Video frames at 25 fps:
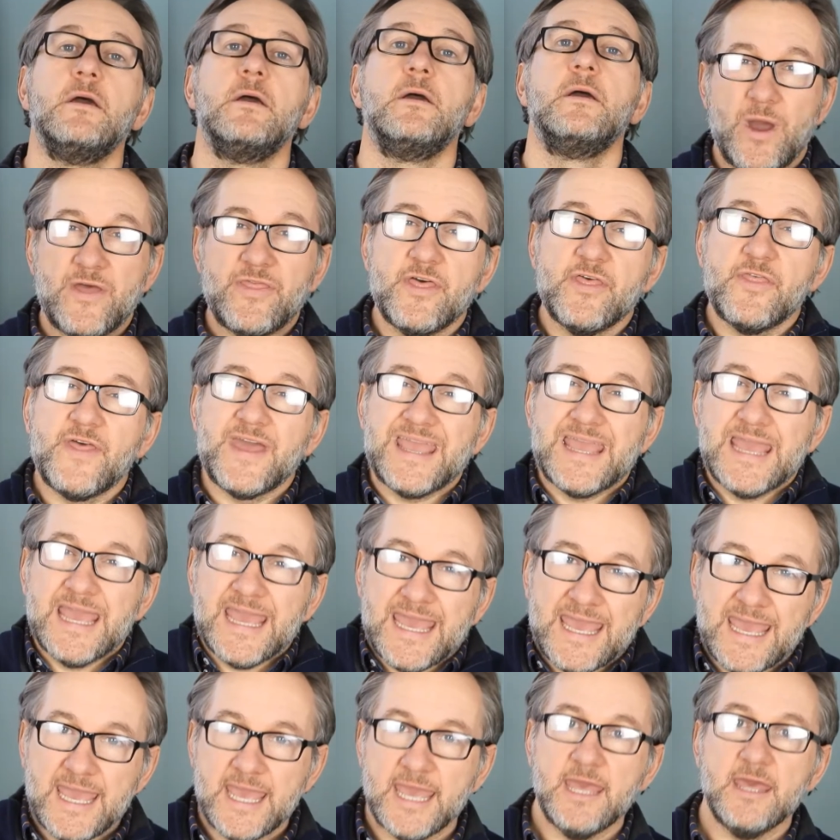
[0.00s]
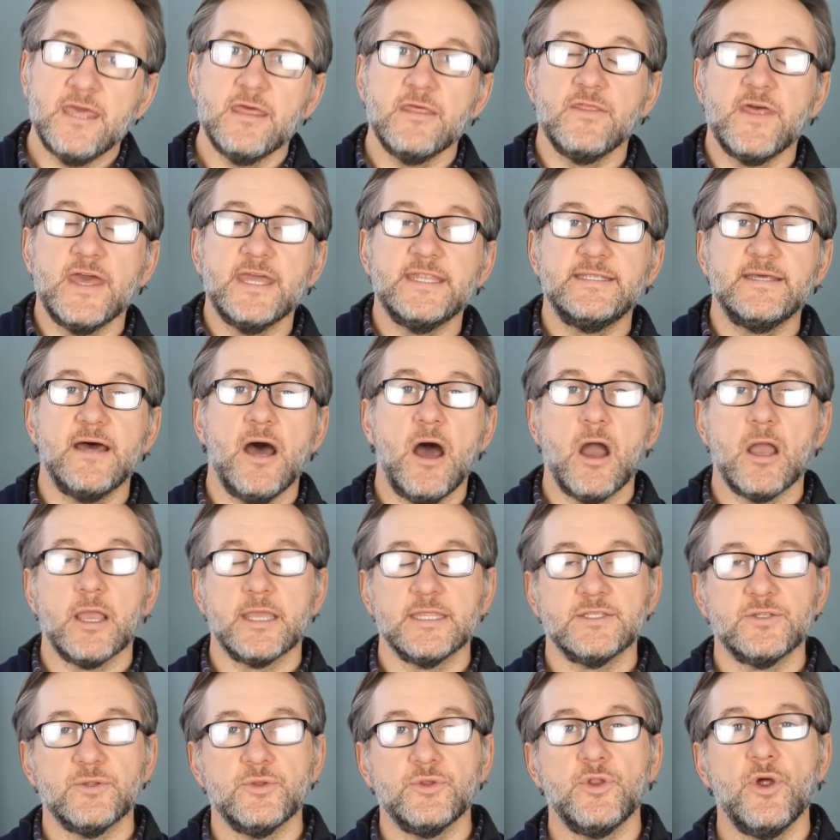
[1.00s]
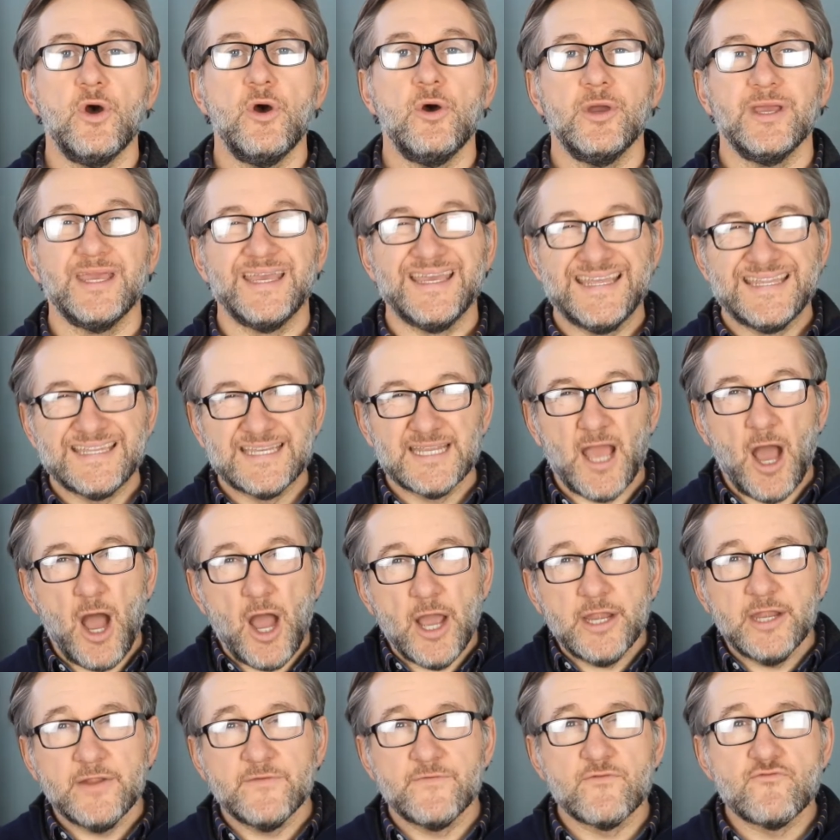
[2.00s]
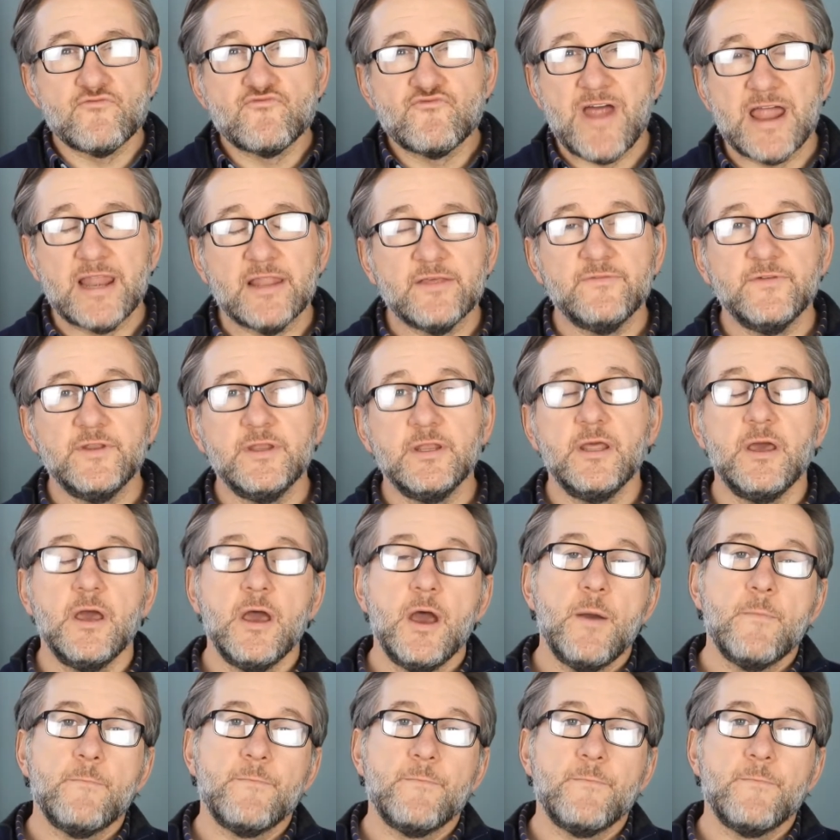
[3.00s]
Whether they hit their targets or not is kind of irrelevant,